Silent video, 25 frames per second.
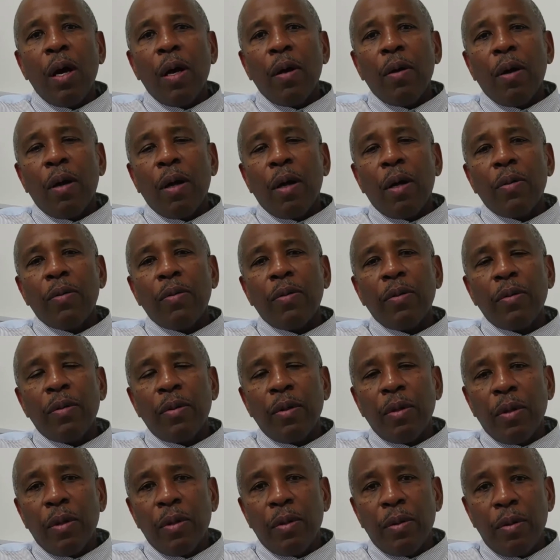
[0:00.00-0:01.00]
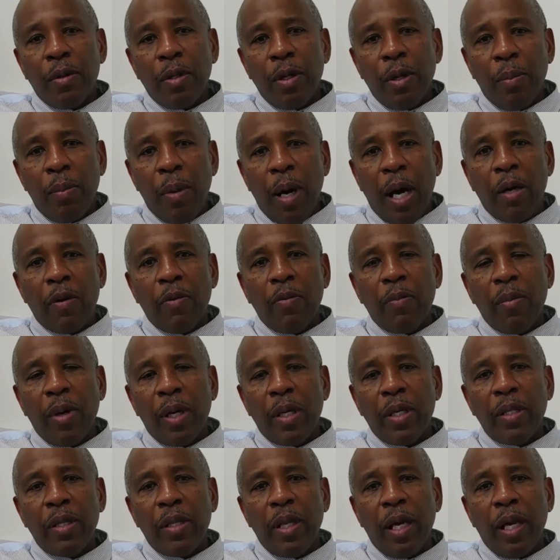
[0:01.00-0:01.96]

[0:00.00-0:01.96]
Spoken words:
the amount of money